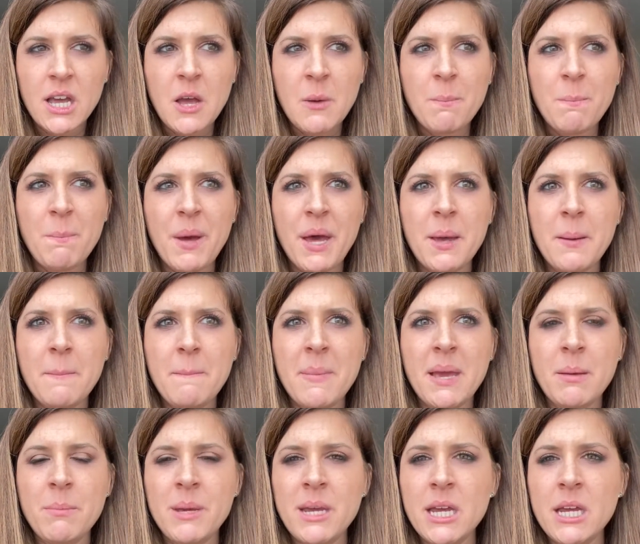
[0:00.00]
but
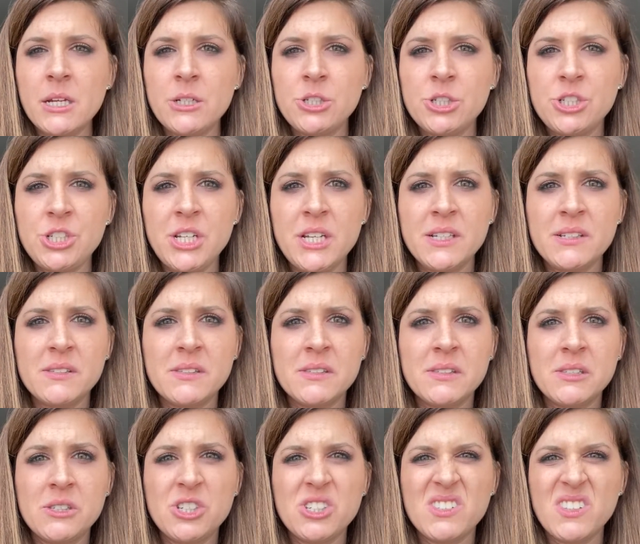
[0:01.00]
maybe
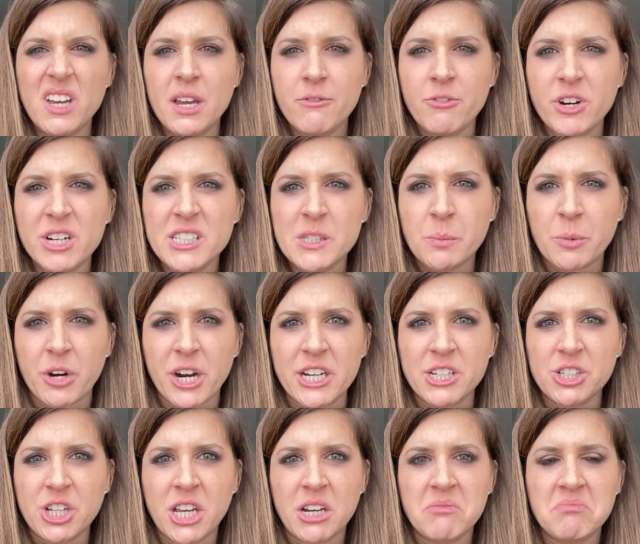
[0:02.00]
she's just looking for
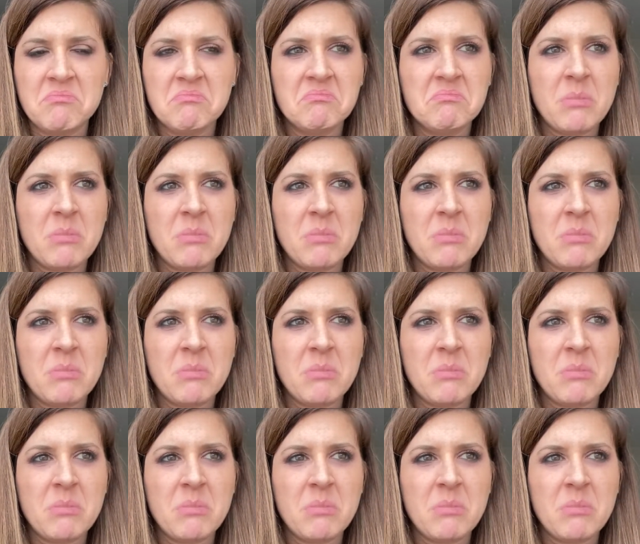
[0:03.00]
inspiration.